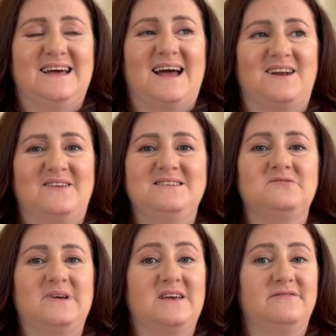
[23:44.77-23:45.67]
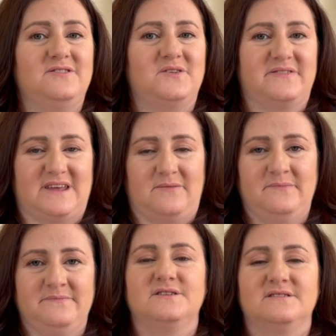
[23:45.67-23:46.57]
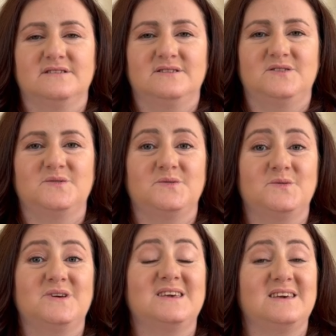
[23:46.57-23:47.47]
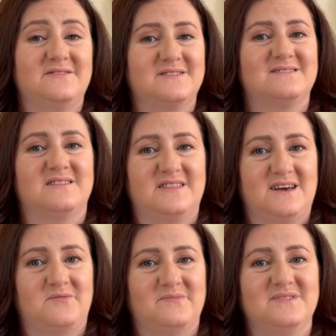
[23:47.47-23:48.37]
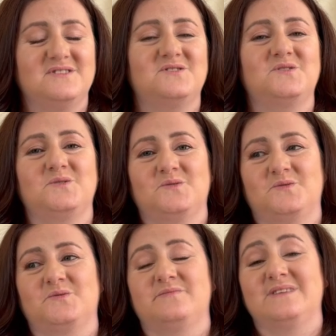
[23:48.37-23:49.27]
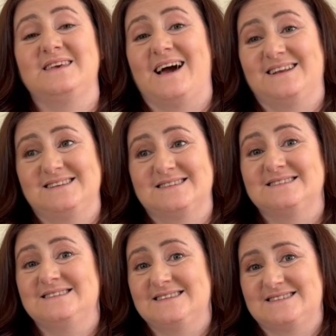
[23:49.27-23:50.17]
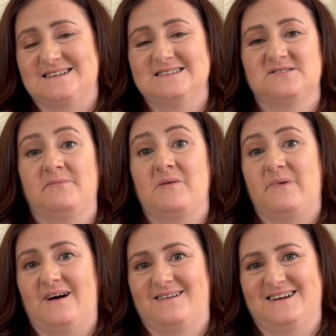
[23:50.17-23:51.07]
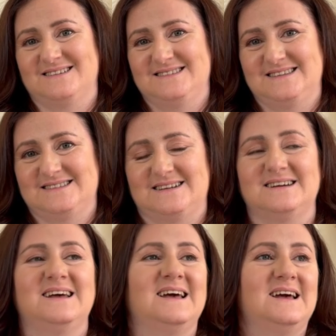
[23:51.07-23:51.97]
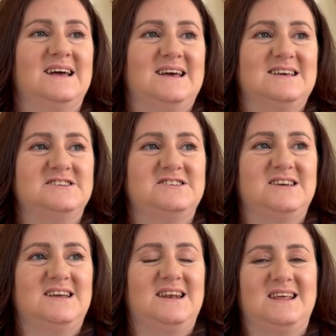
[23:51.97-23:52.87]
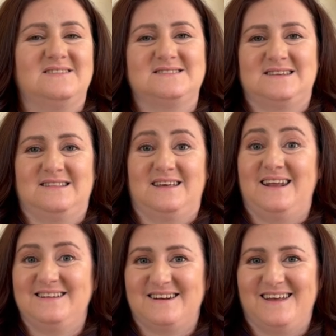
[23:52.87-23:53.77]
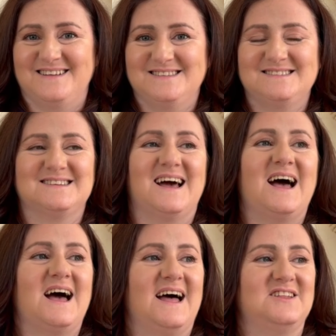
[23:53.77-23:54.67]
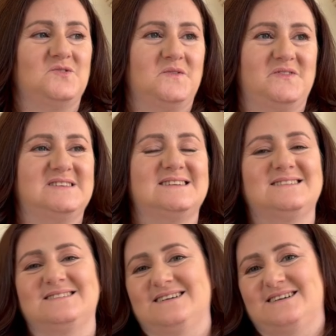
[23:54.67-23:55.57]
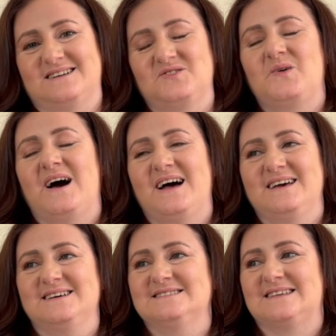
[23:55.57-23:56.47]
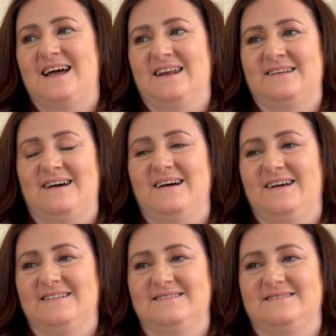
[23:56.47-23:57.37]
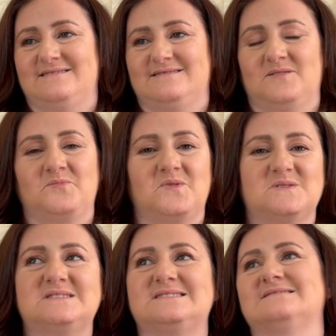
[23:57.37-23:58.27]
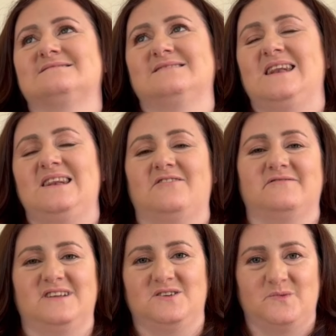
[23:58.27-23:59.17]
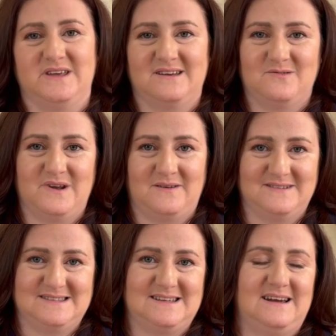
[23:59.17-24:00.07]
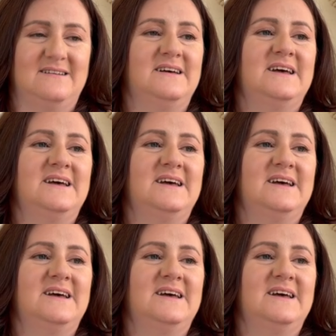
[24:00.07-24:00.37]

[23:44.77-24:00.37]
and I wanted to make a few of them to gift them to Yanni's sister, so my partner's sister. She lives in the Netherlands, and we visited her twice, and I had the most lovely week when I was there